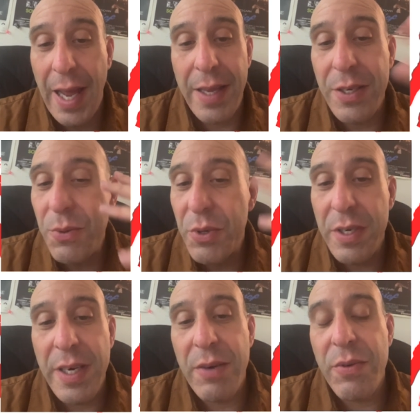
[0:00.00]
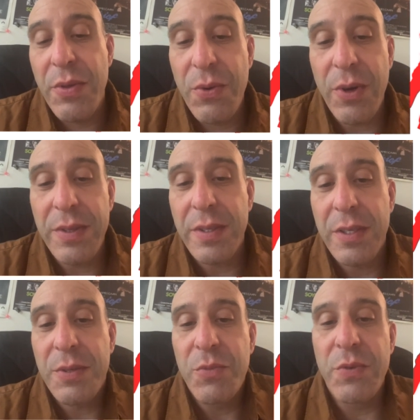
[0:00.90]
you would have never thought that
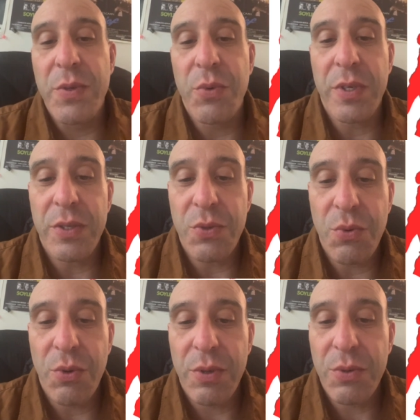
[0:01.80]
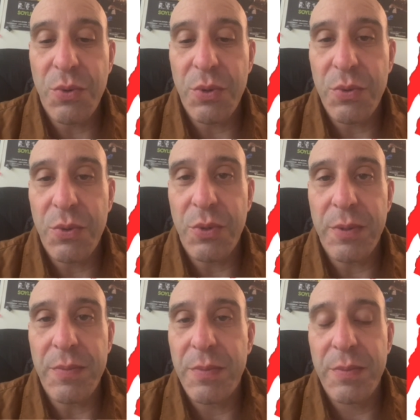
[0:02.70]
this movie would endure
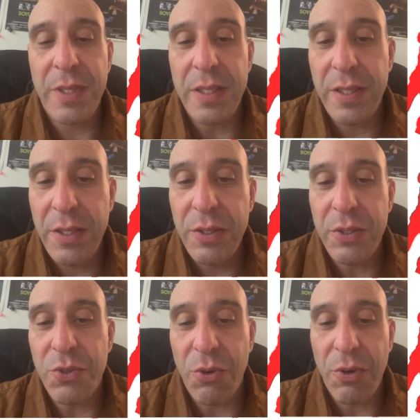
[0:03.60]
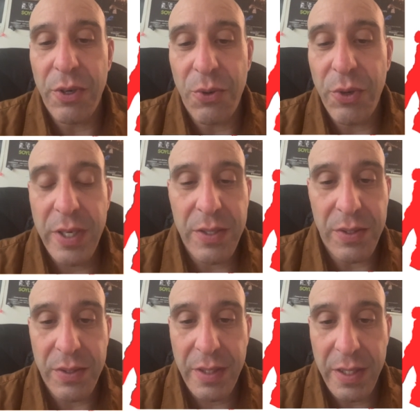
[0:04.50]
or continue to draw an audience
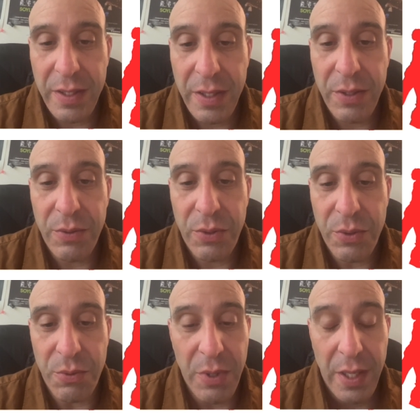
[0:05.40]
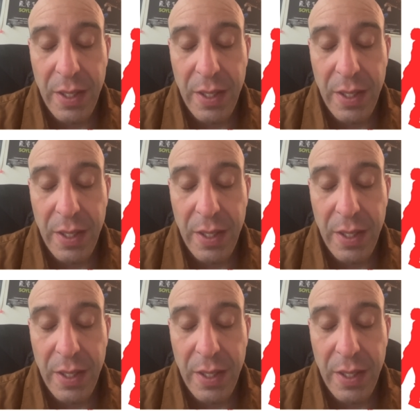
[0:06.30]
and continue to